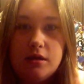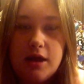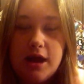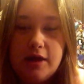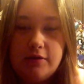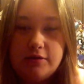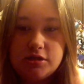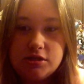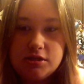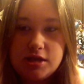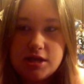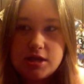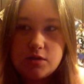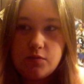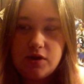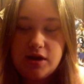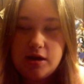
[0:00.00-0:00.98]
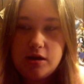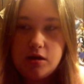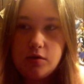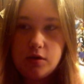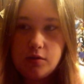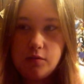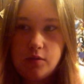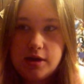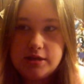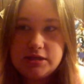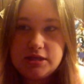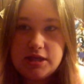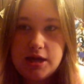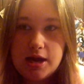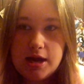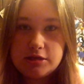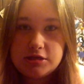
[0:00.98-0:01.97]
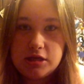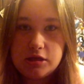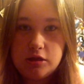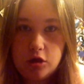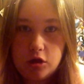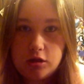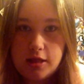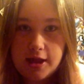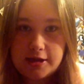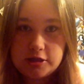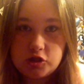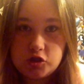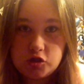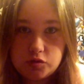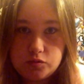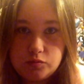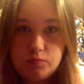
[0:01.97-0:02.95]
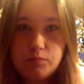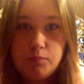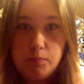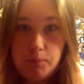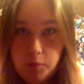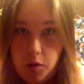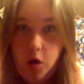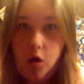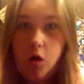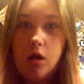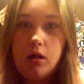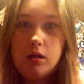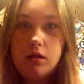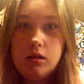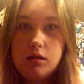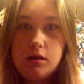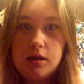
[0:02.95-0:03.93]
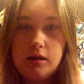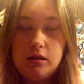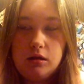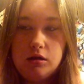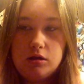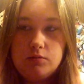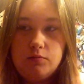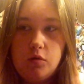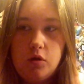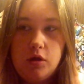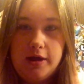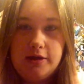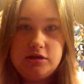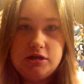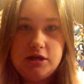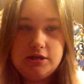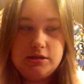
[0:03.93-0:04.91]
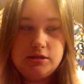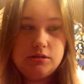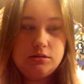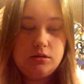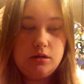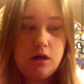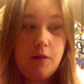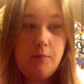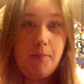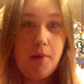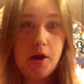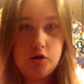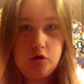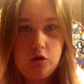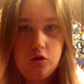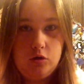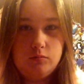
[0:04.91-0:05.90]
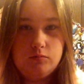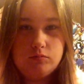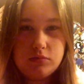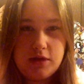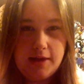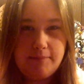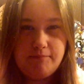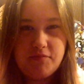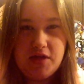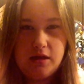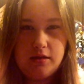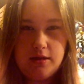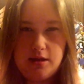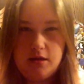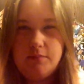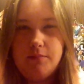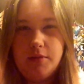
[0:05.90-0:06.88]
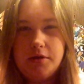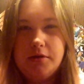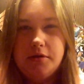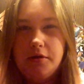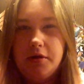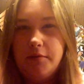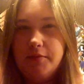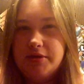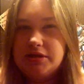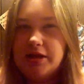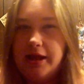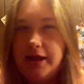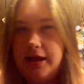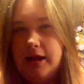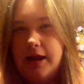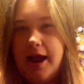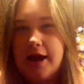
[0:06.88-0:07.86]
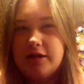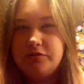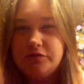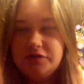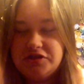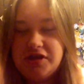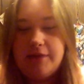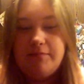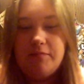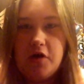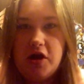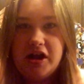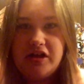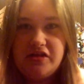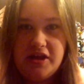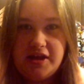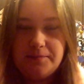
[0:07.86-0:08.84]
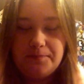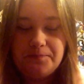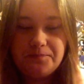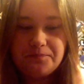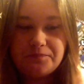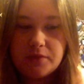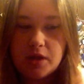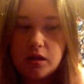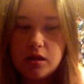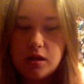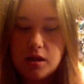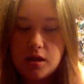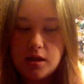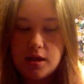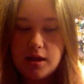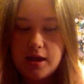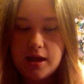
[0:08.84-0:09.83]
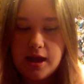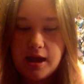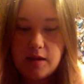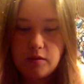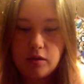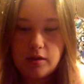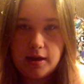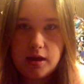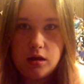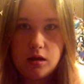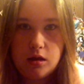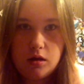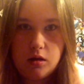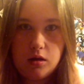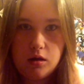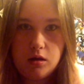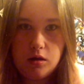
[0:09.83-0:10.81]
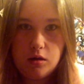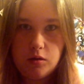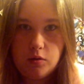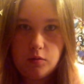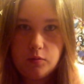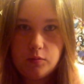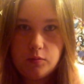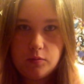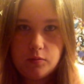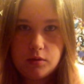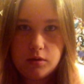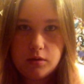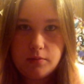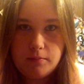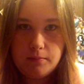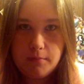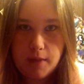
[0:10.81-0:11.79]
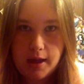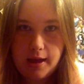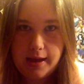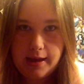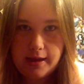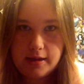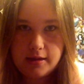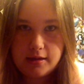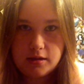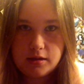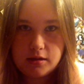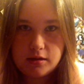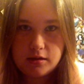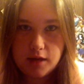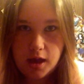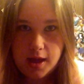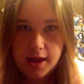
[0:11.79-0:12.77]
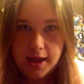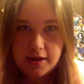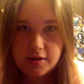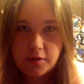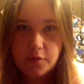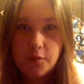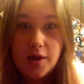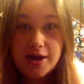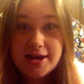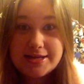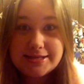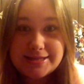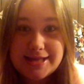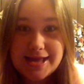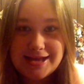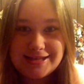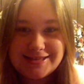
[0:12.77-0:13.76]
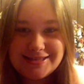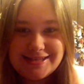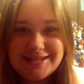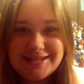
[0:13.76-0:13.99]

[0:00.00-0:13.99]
And it was just like, we didn't know what it was. It didn't actually look like a ball. It looked more like just a bundle type thing, like a bundle. It wasn't like an actual shape or anything. And we were like, oh my god, what is this?